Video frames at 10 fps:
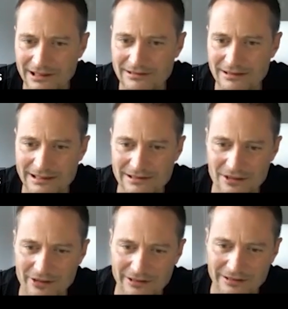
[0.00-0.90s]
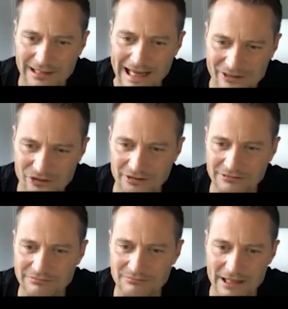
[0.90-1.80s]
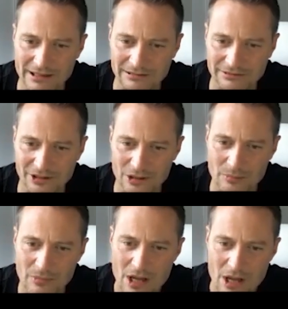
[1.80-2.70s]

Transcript: That's not an actual medical term.